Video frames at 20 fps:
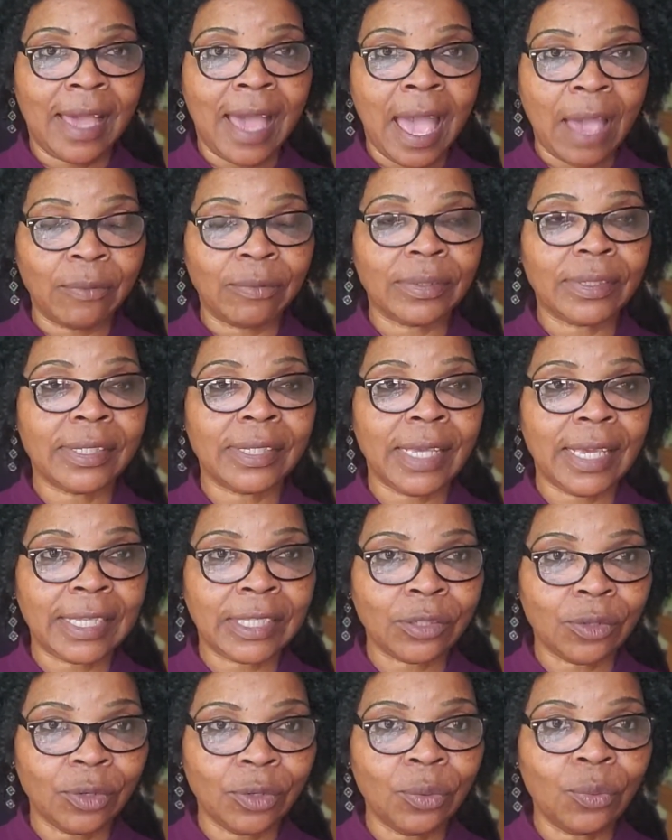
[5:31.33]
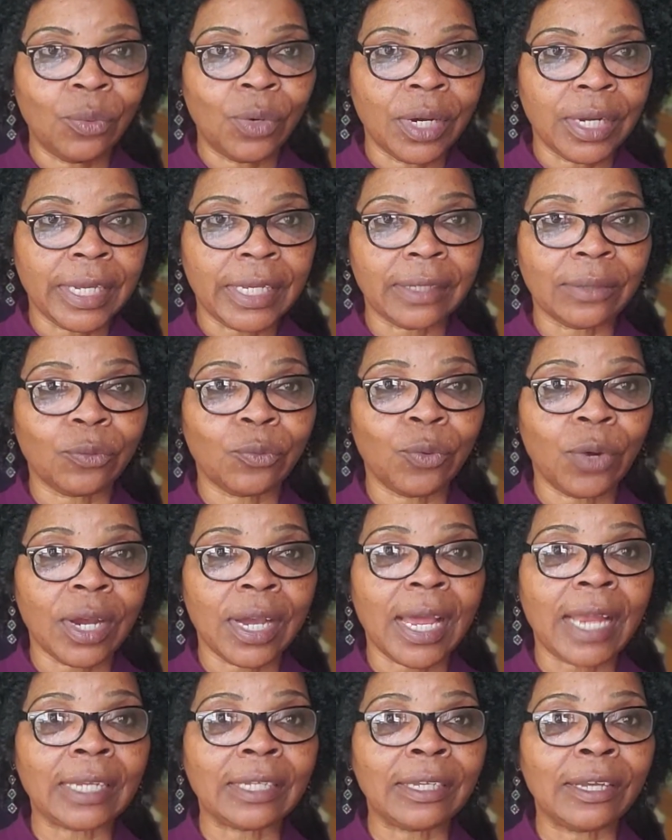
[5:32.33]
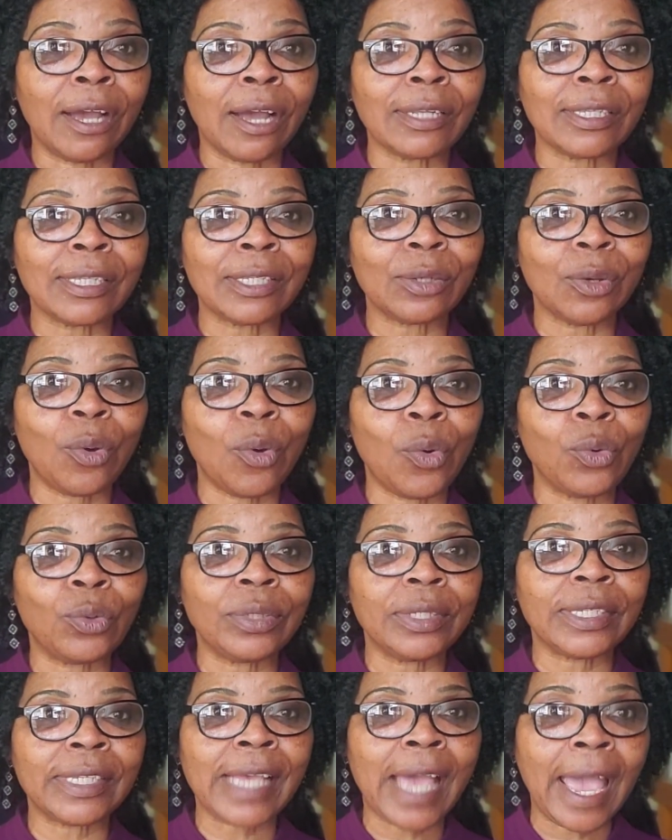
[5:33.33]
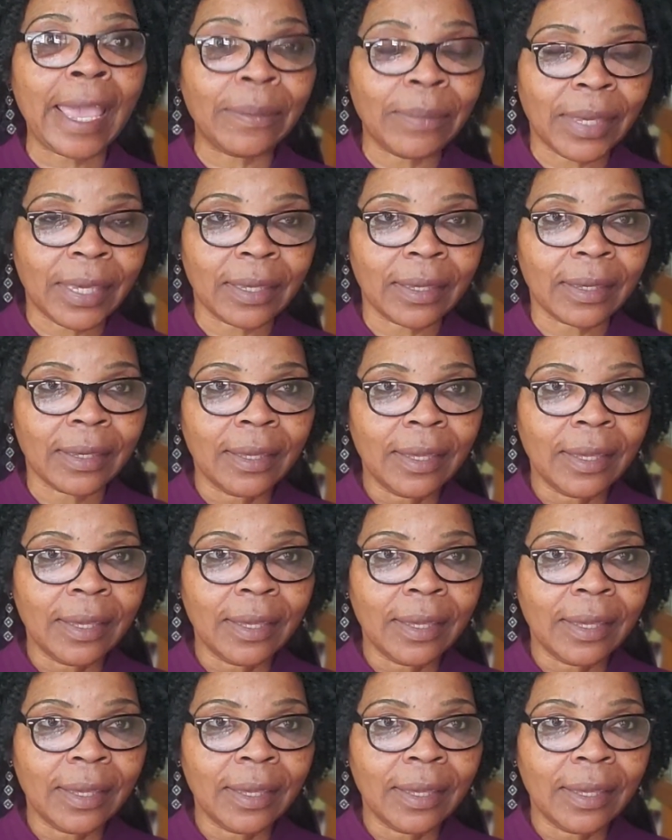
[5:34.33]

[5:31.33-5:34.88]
I would say it's going to work at God's own timing,